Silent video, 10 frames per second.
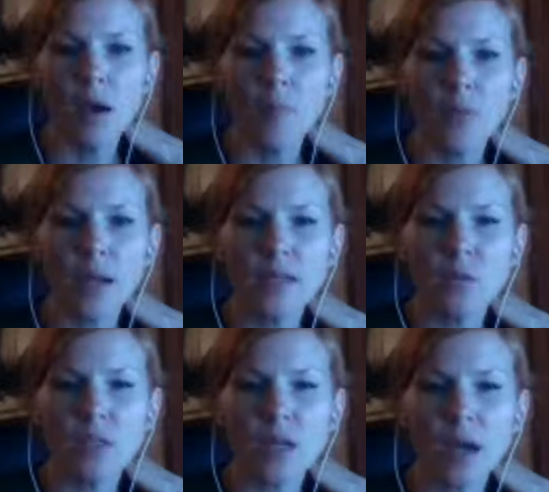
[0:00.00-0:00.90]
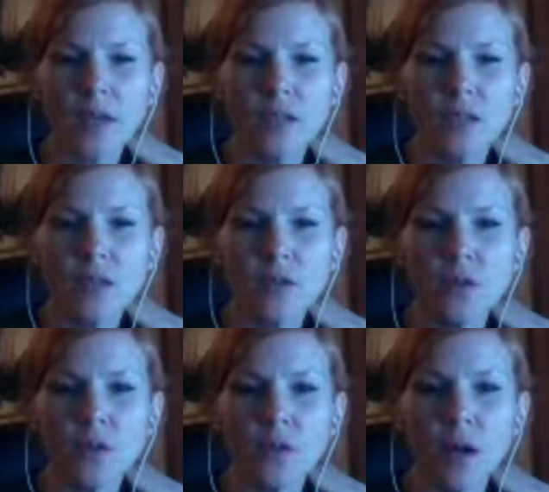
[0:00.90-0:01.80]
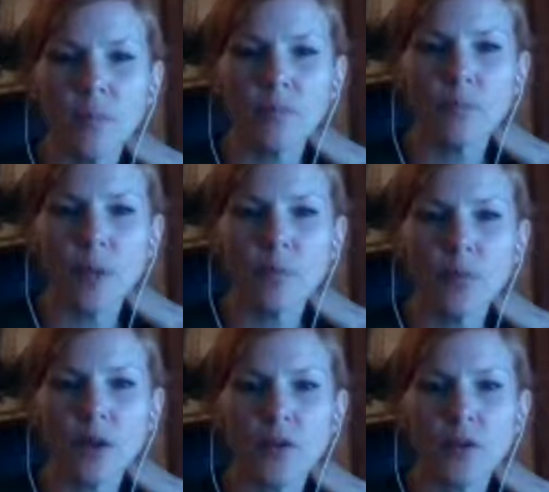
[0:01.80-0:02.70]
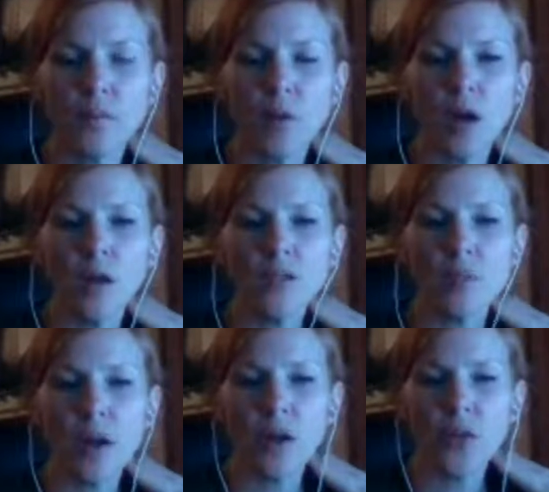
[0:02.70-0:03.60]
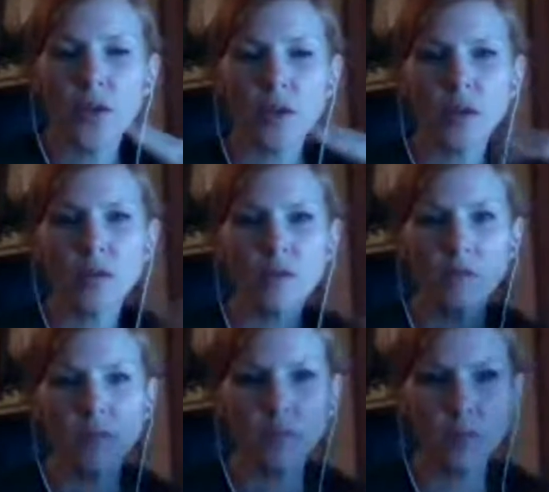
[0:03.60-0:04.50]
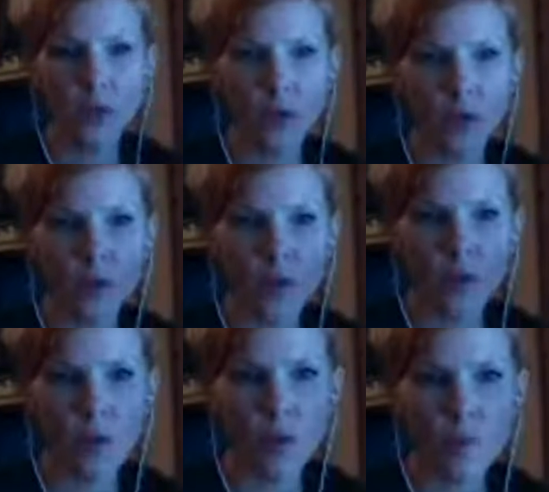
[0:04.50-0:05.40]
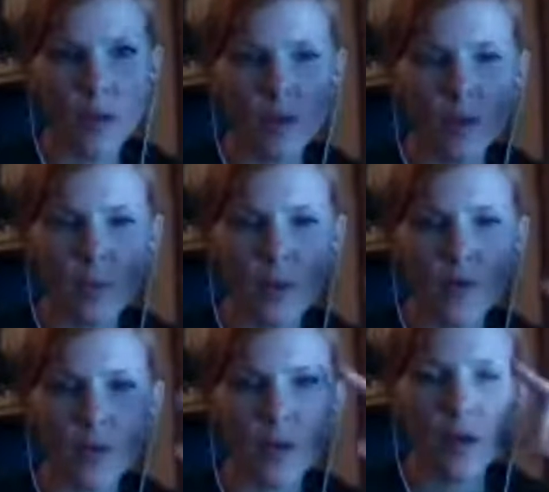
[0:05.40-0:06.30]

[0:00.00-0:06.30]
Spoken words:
I was talking to Brother Balls about the record button or whatever,